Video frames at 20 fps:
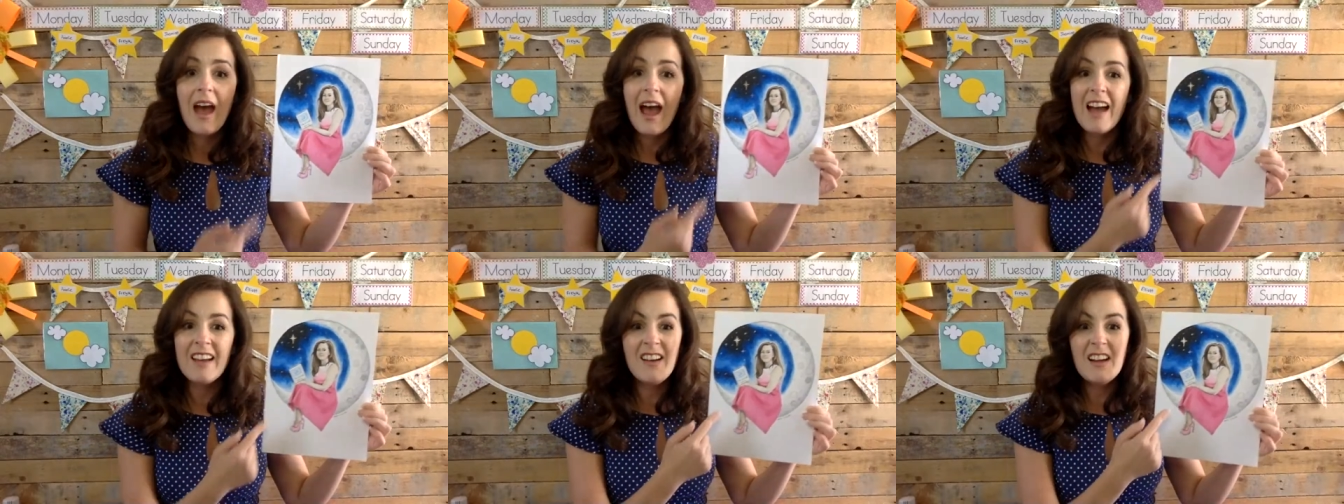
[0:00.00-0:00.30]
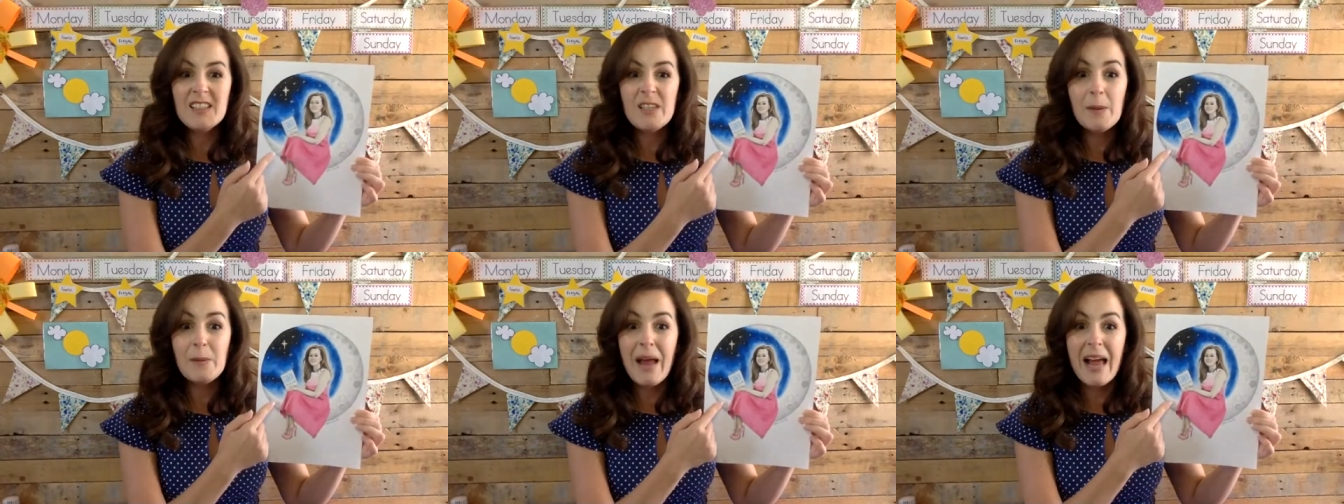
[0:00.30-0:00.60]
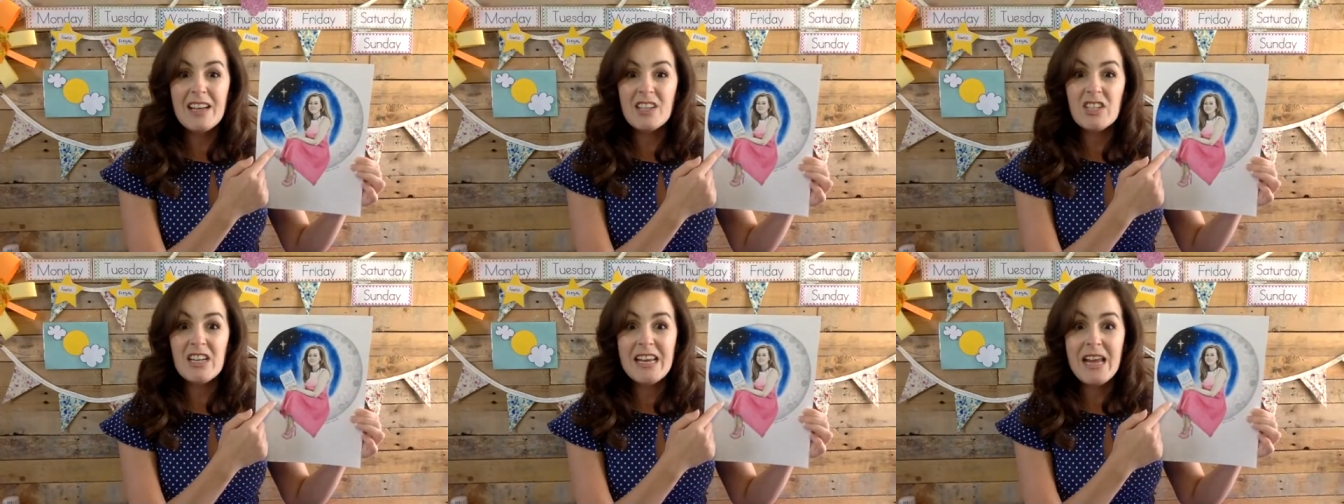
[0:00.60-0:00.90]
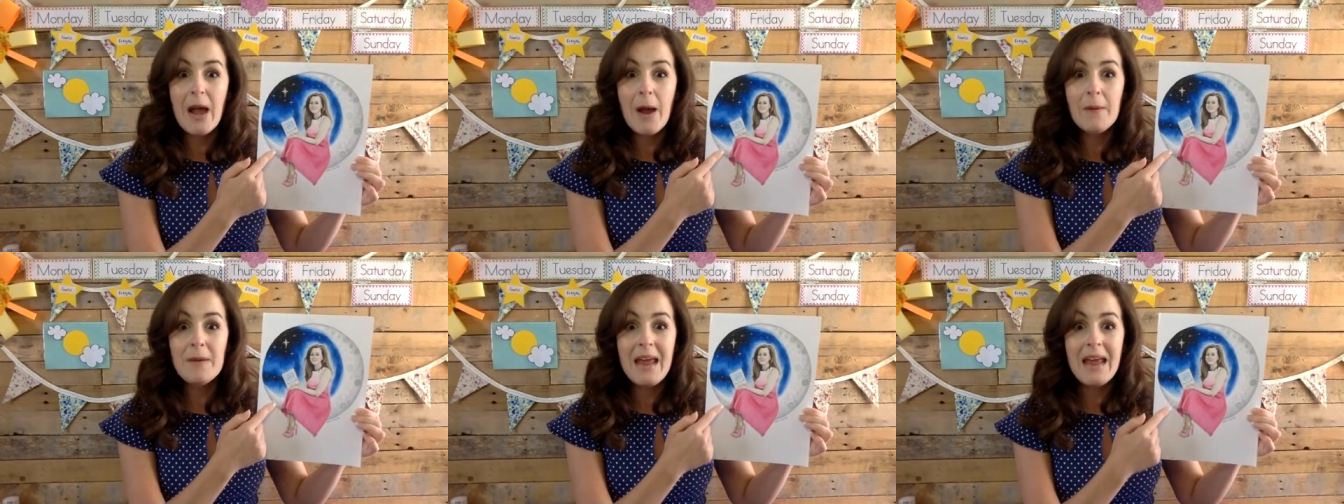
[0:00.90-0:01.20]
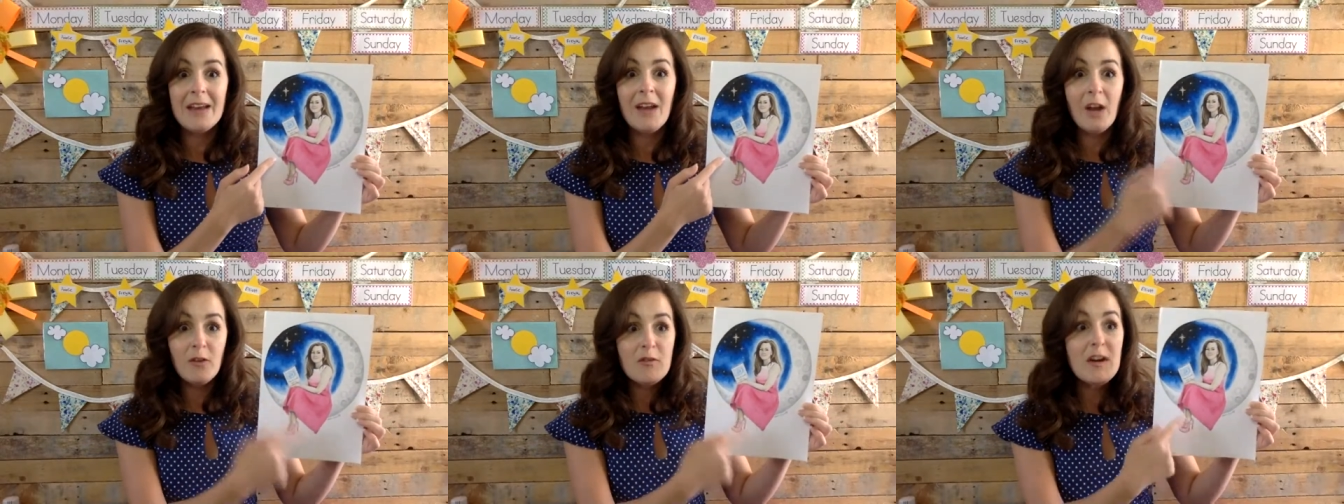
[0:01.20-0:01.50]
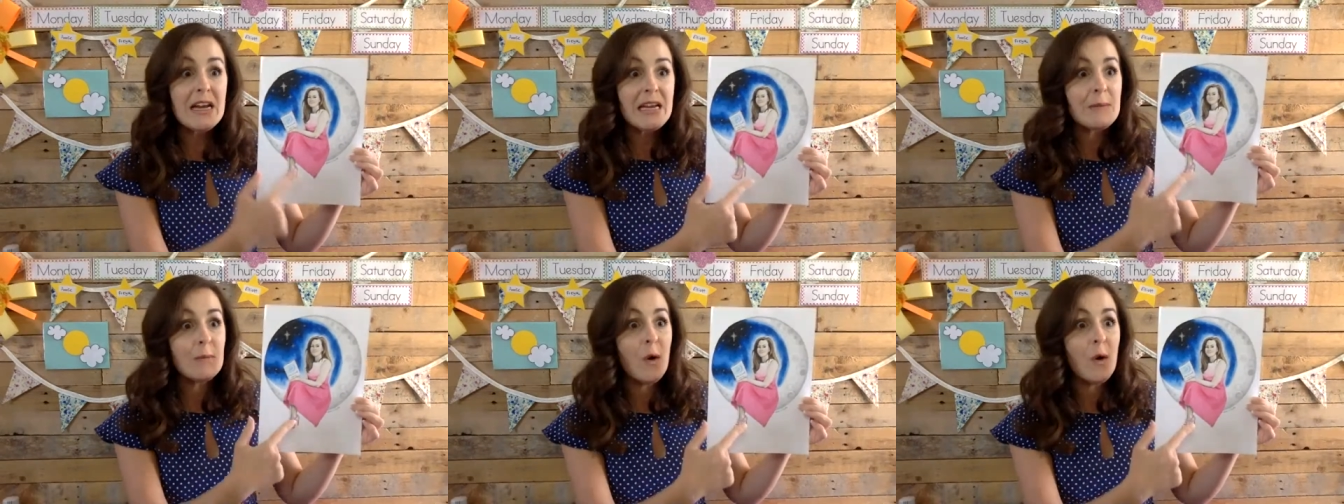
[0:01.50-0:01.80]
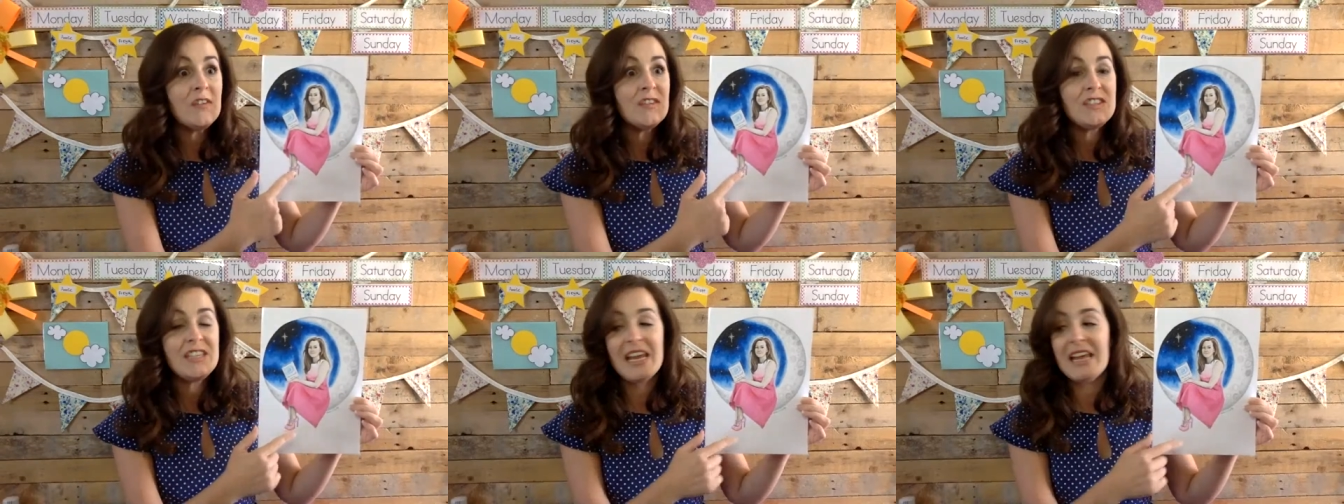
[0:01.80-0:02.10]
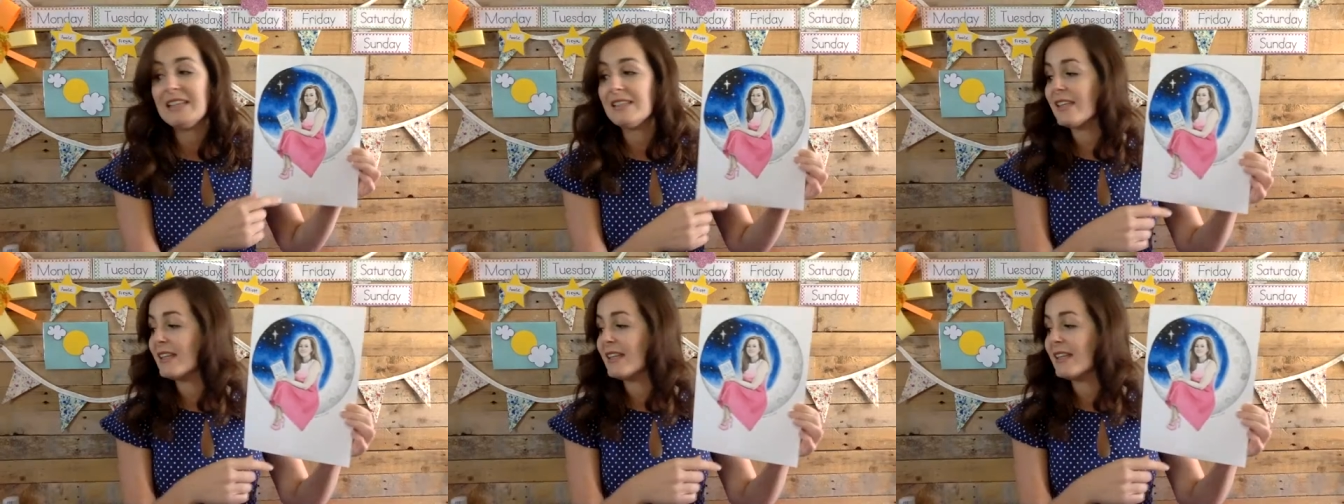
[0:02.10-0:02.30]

and I don't actually own it, and I really want it.